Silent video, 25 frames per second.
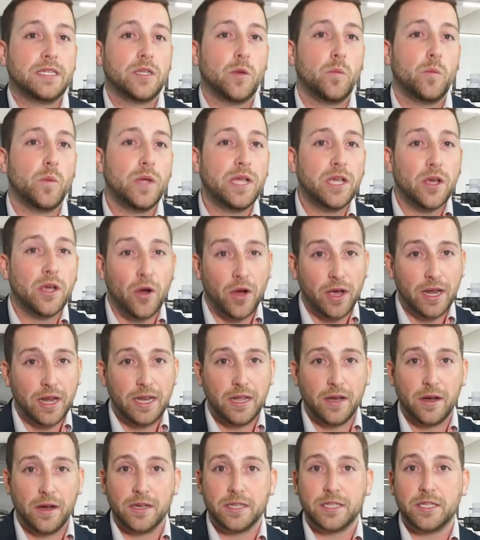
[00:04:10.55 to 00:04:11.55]
so we
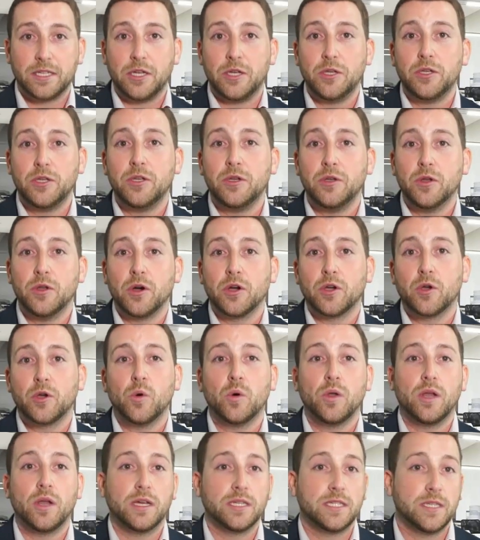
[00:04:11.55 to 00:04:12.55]
kindly ask that you do not call our